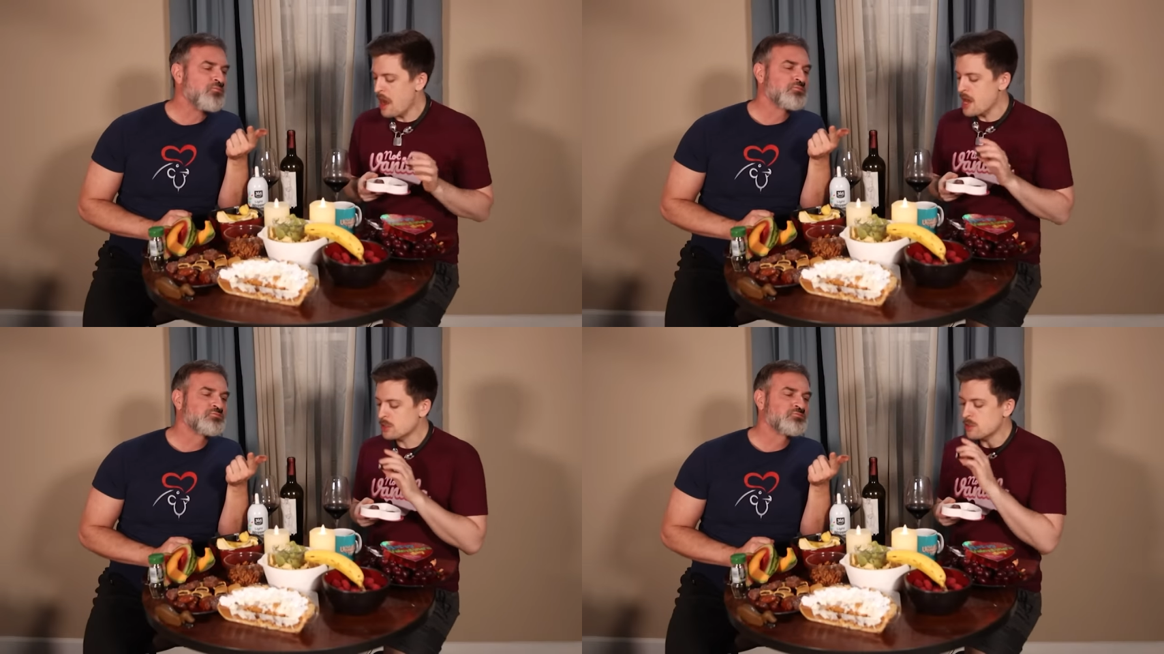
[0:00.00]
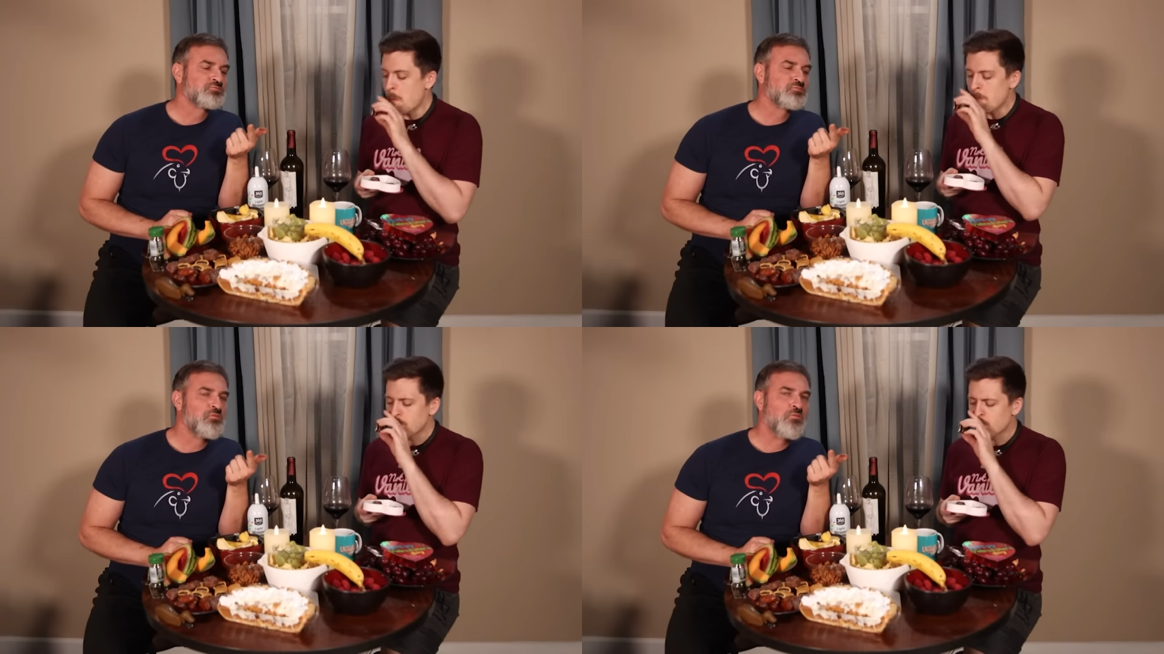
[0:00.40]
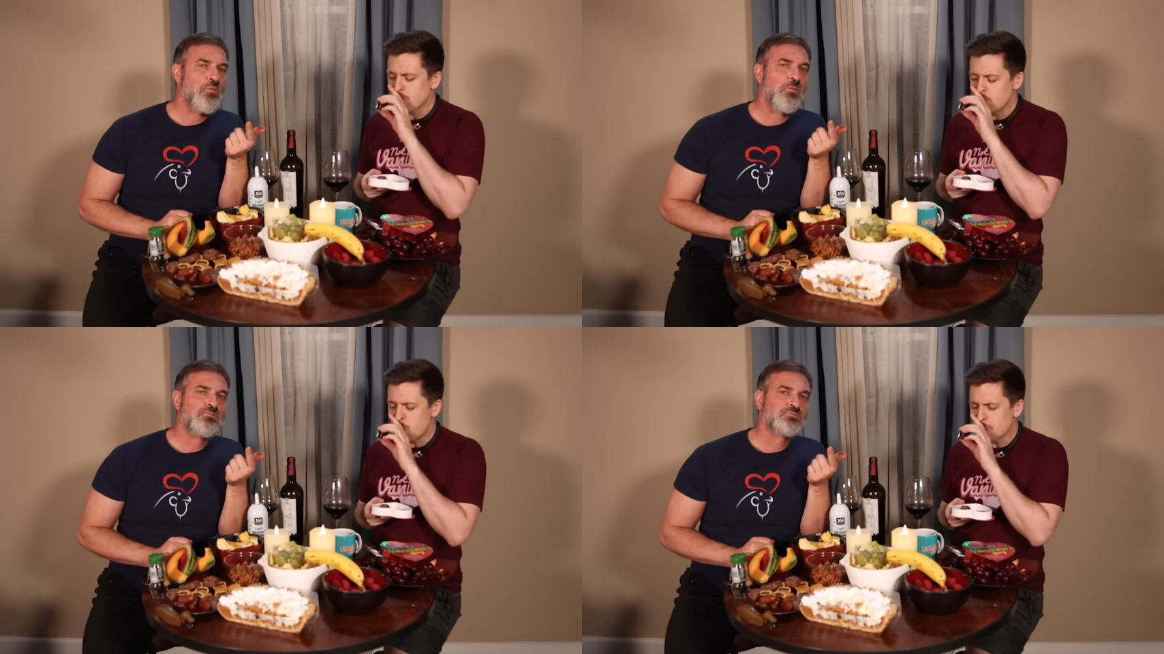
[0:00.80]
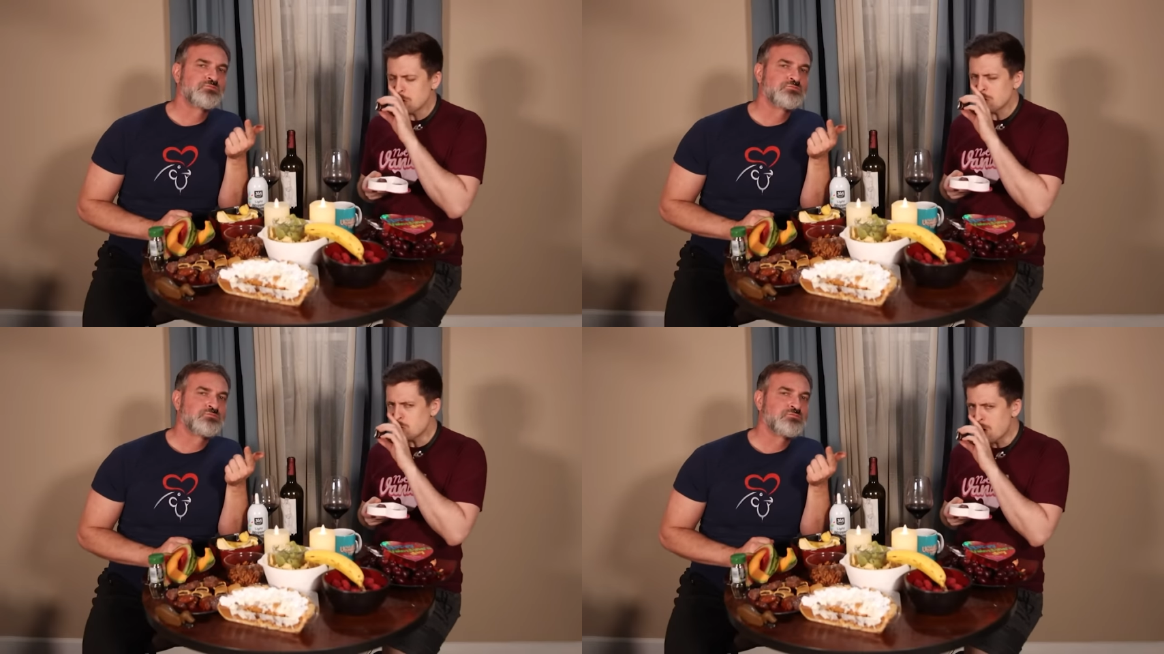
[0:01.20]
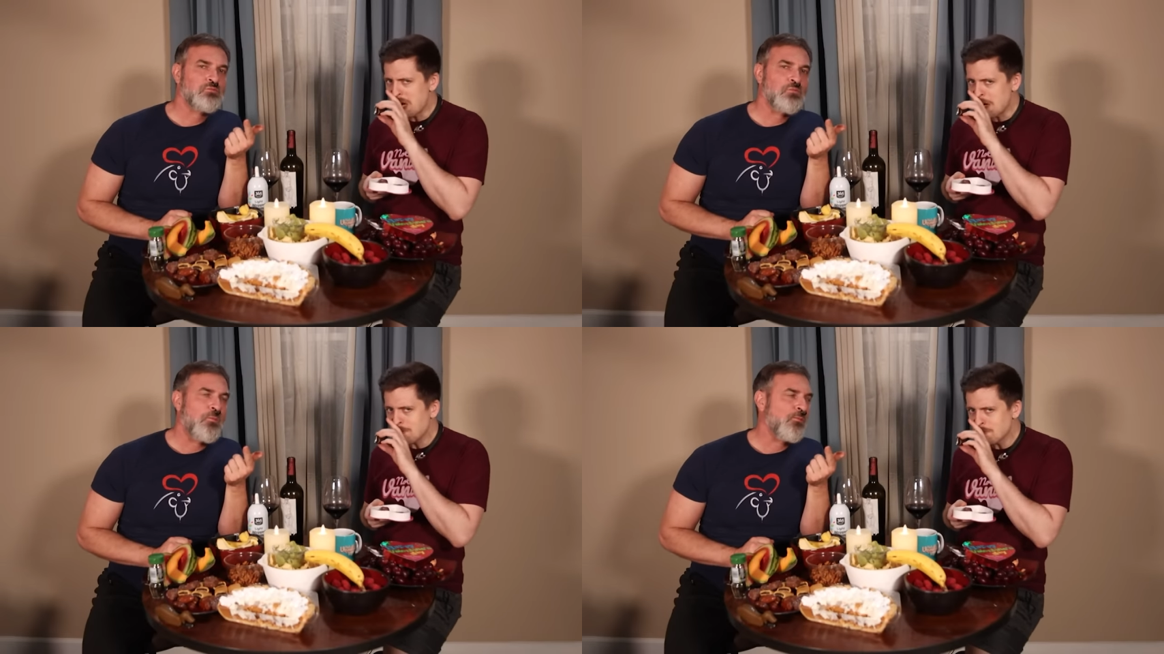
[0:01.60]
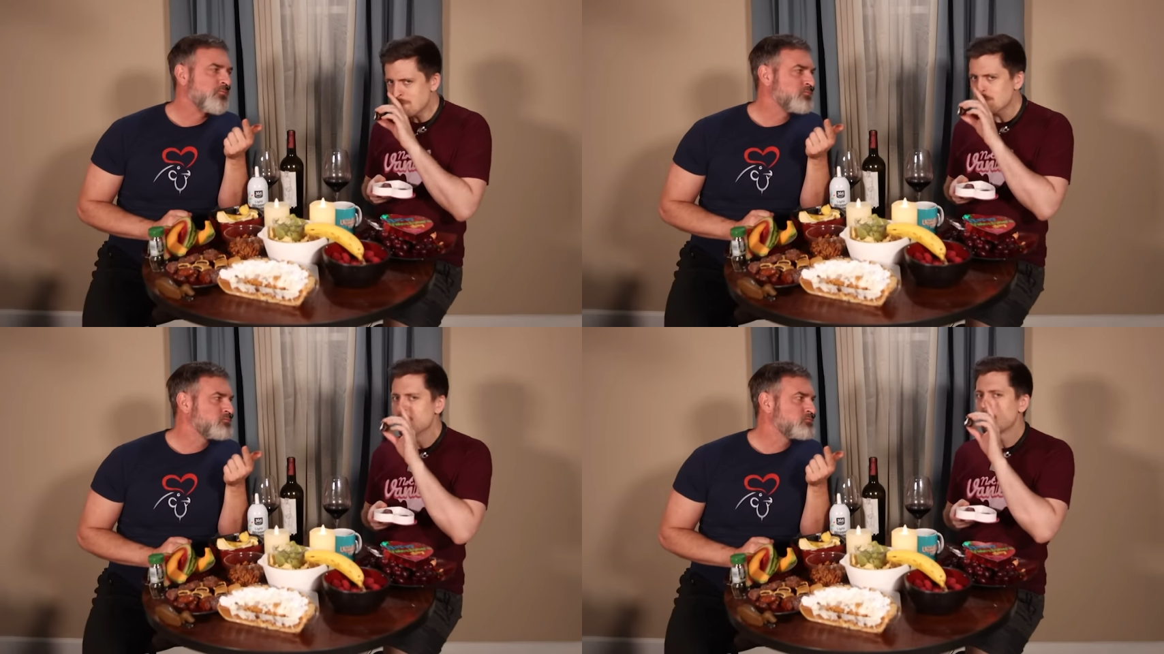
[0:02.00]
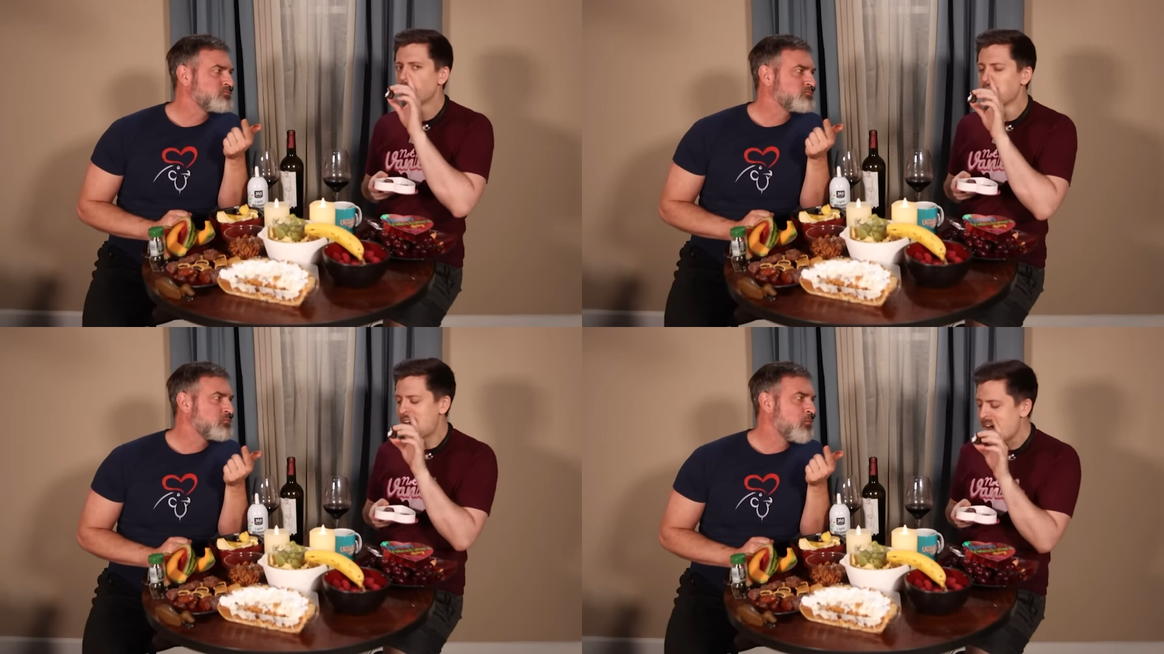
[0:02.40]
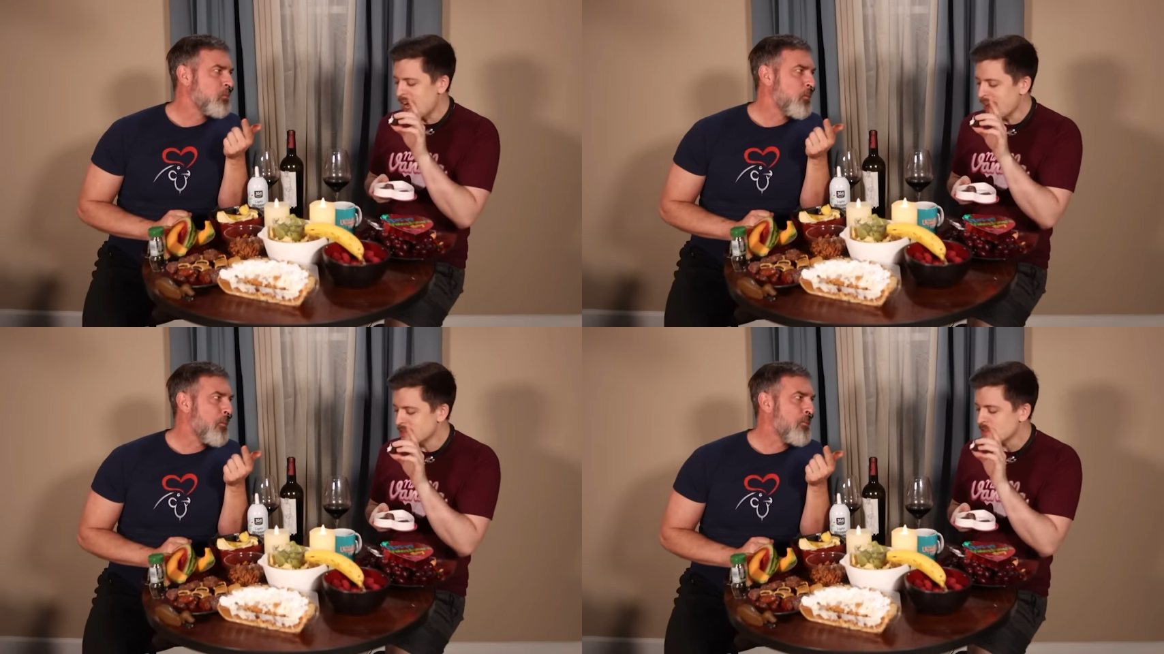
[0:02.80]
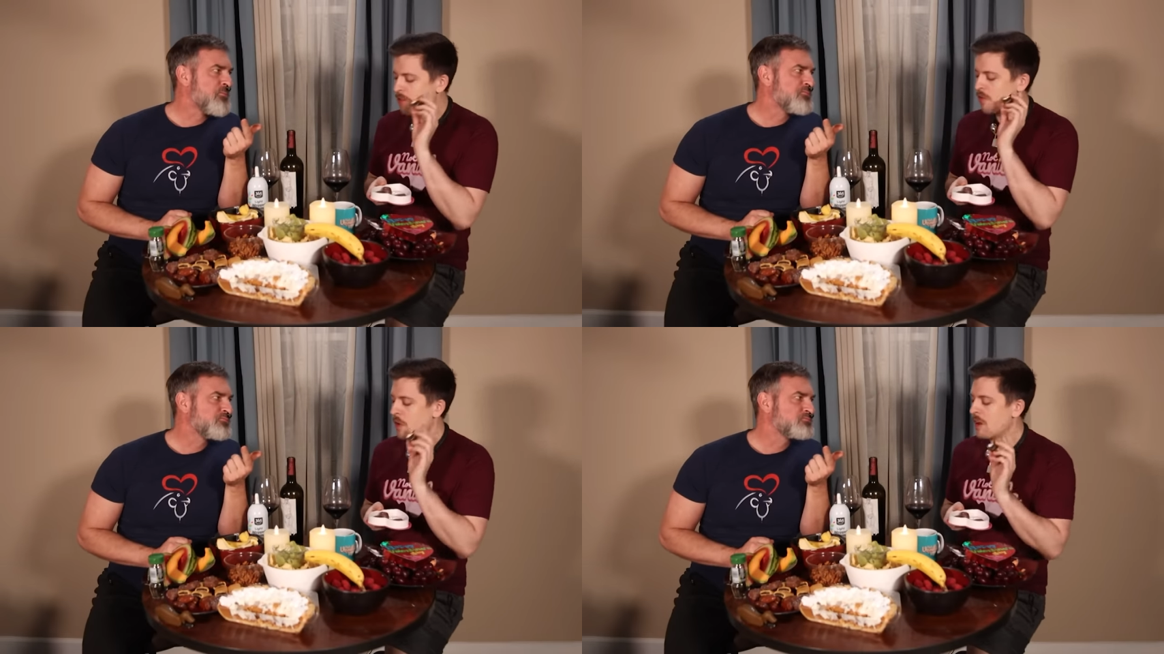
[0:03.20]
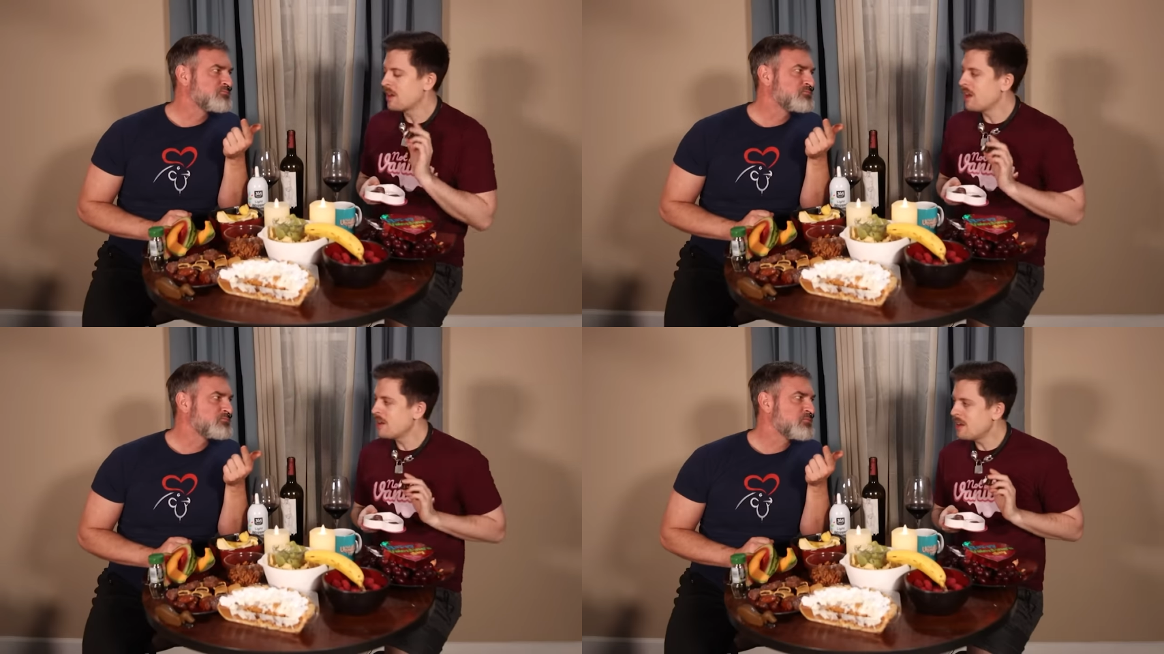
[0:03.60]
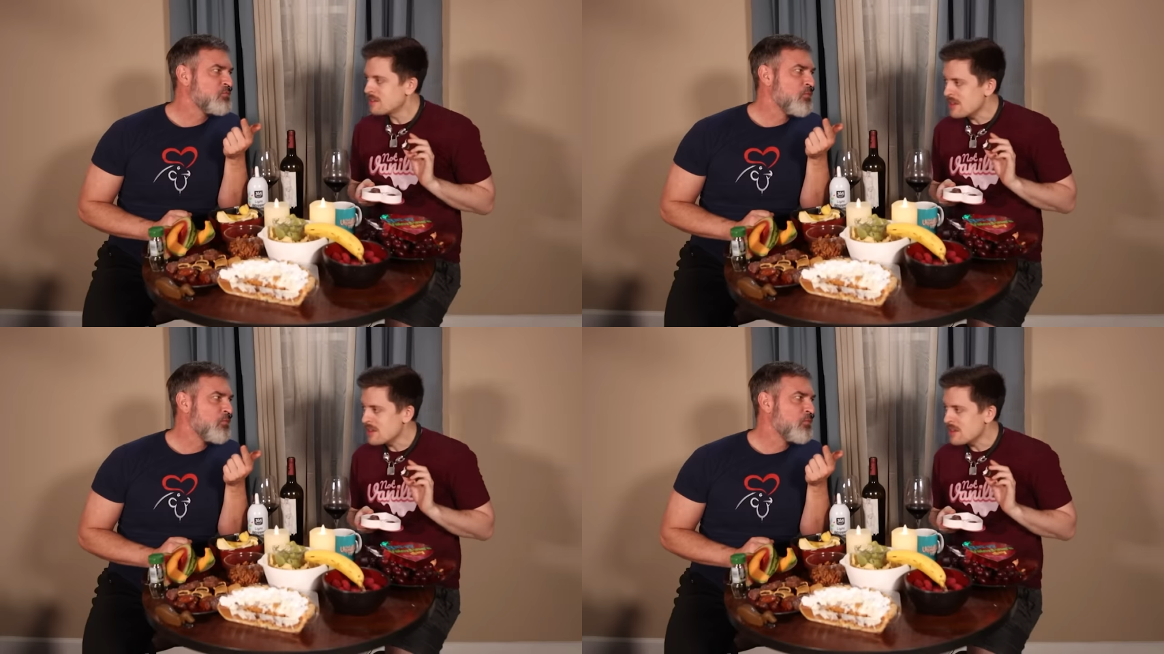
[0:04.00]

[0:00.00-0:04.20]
Speaker 1: asks, the worst way to ask for a kinky